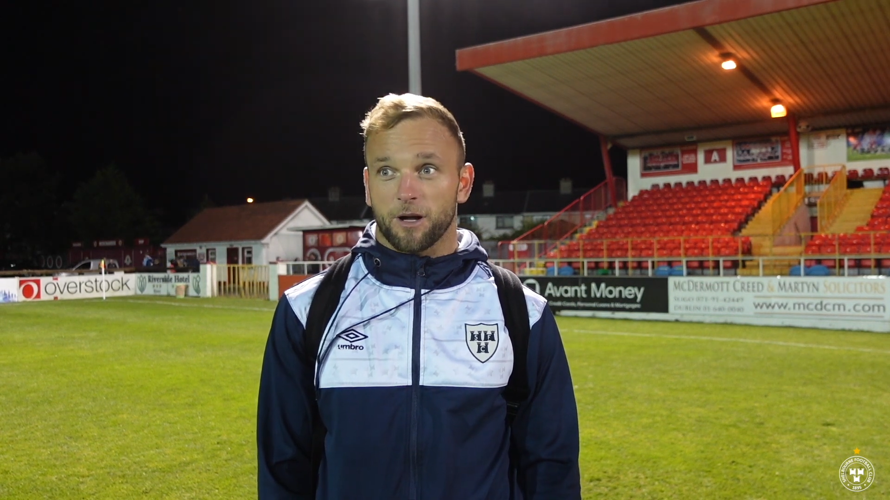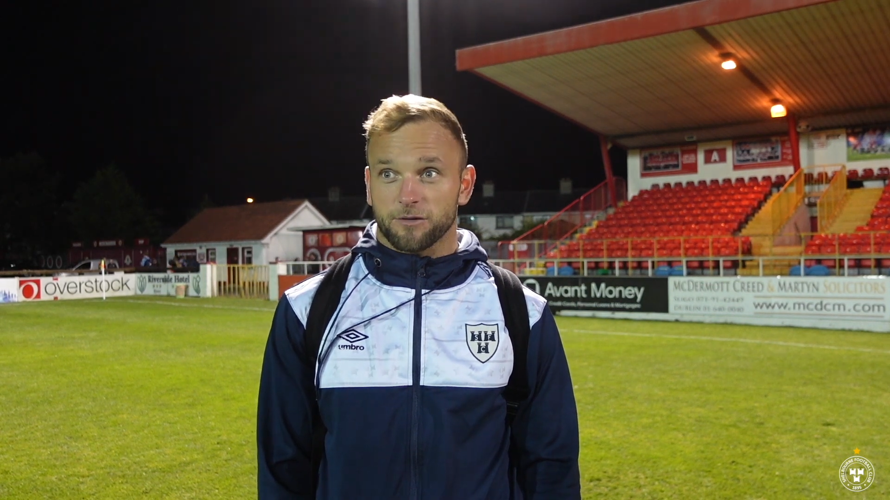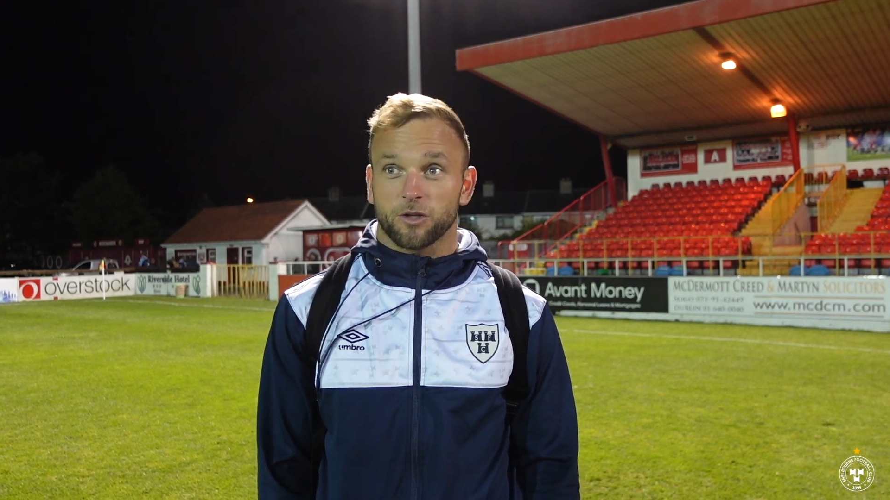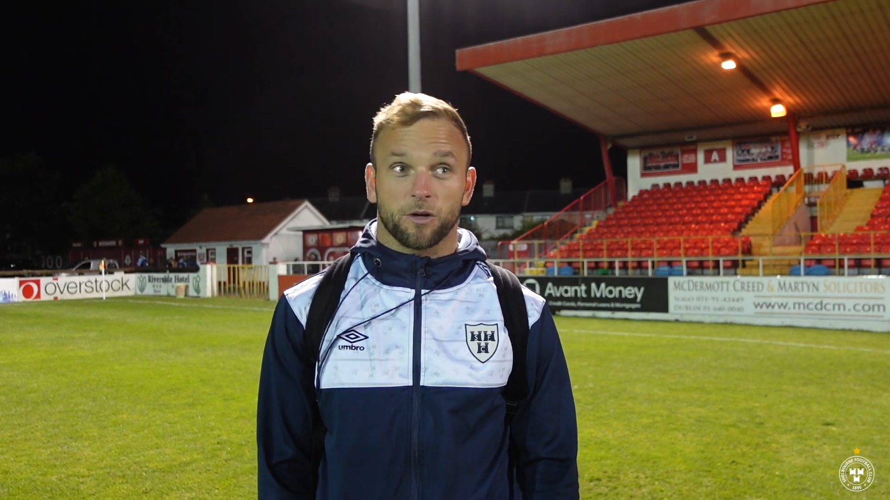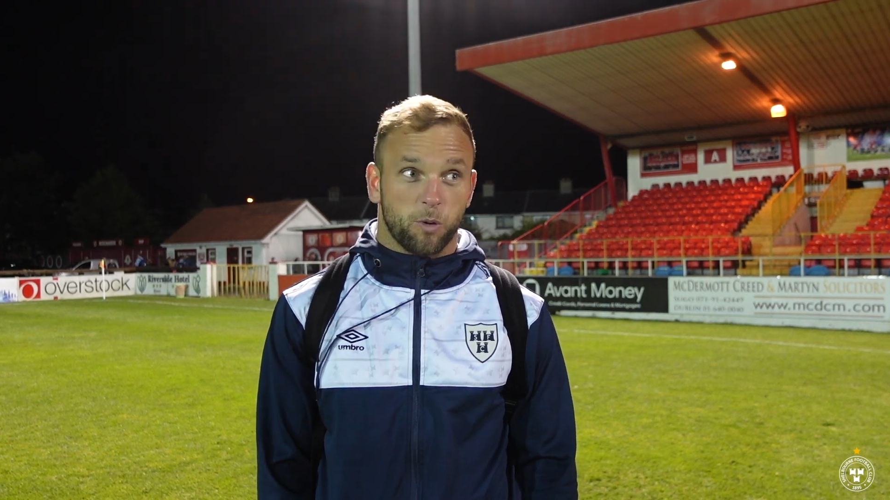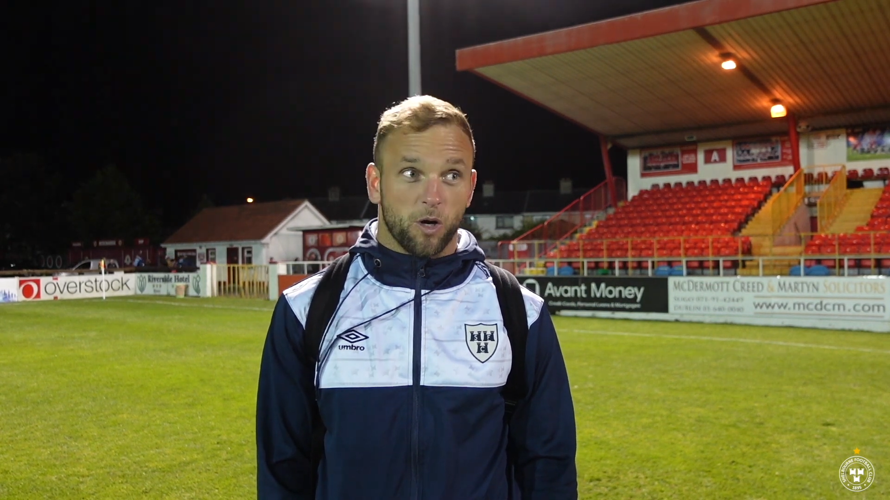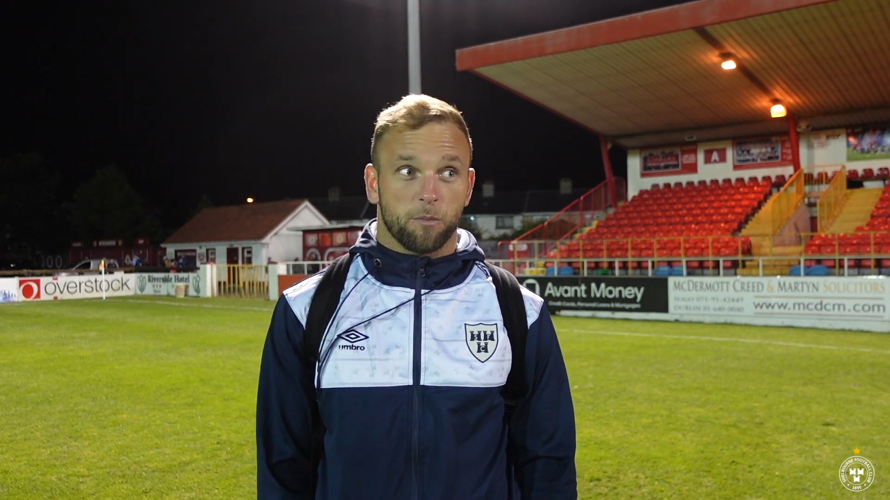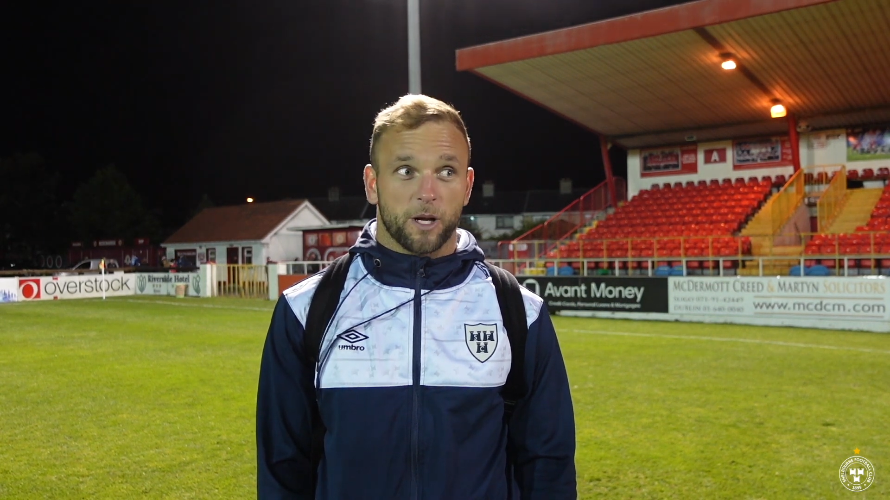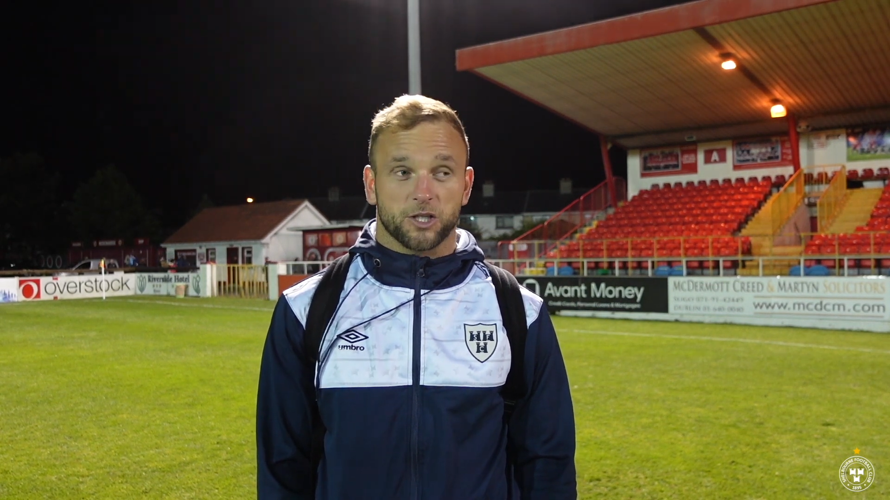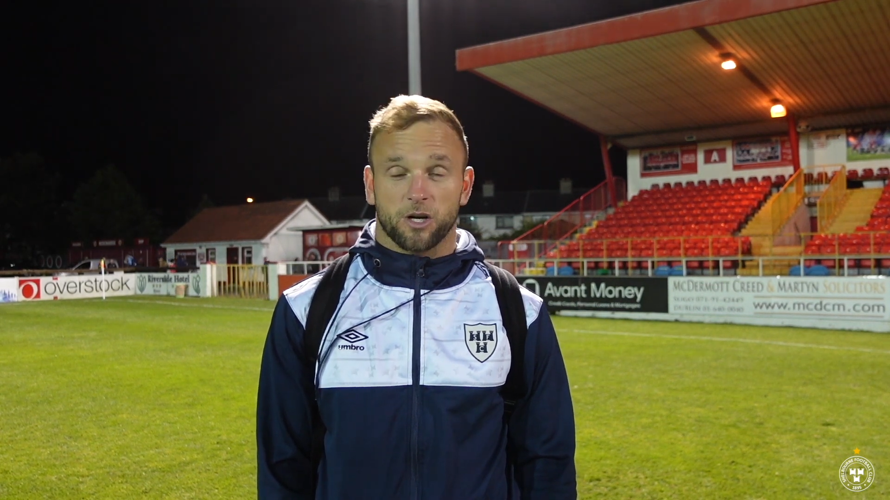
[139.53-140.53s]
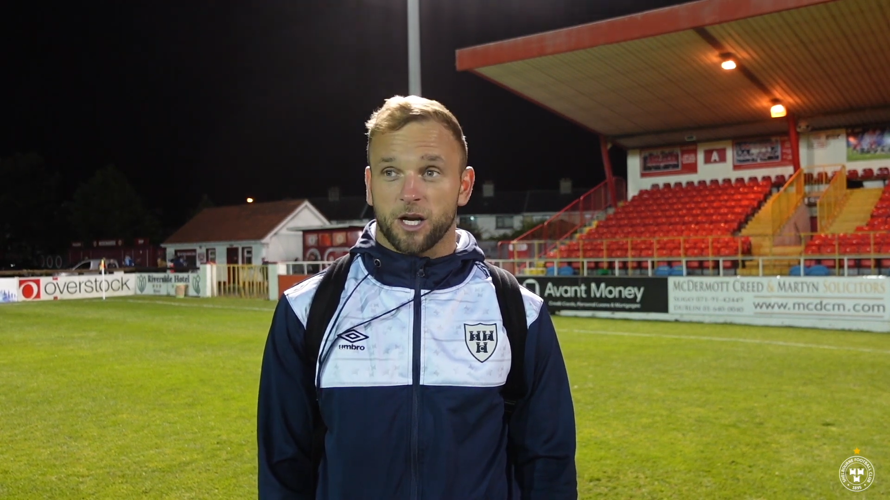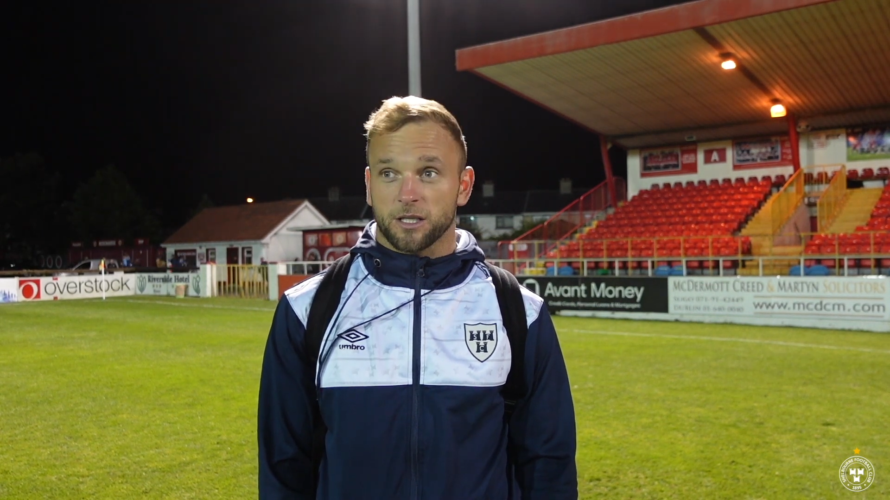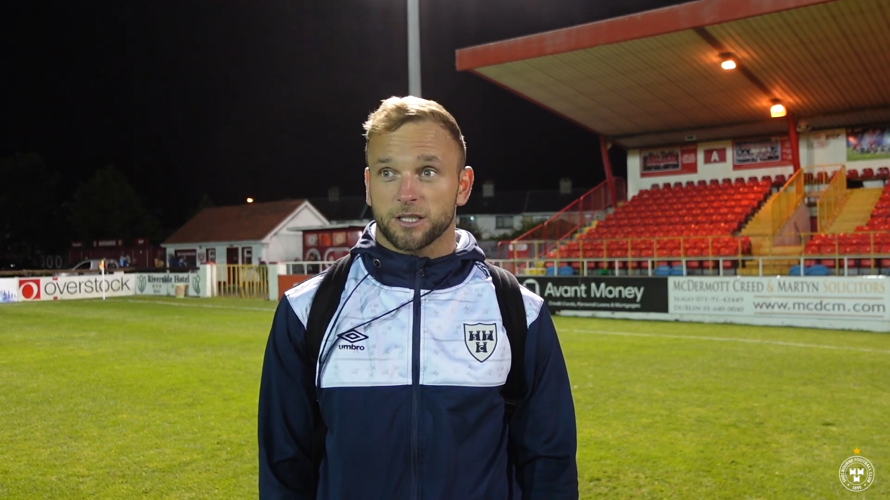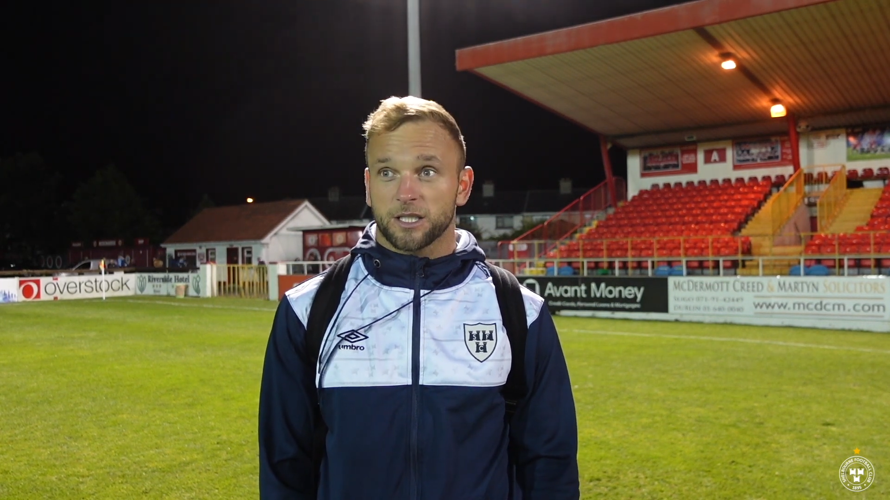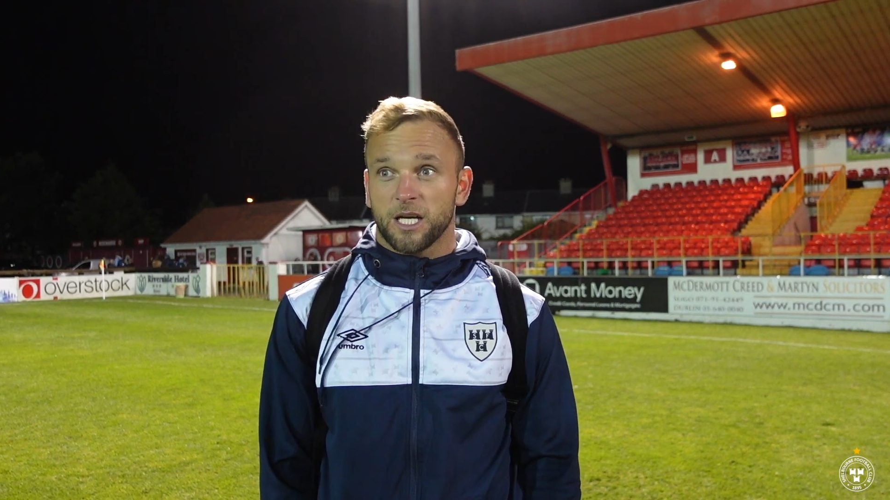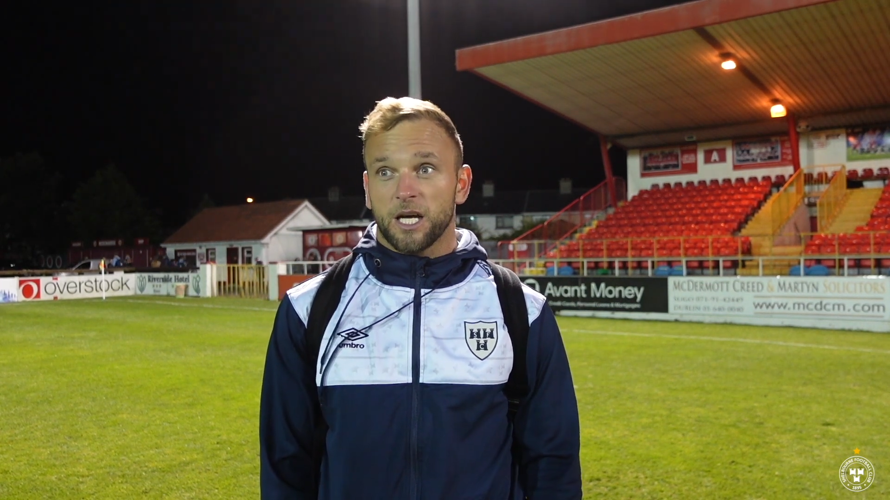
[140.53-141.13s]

obviously going to pile pressure on us.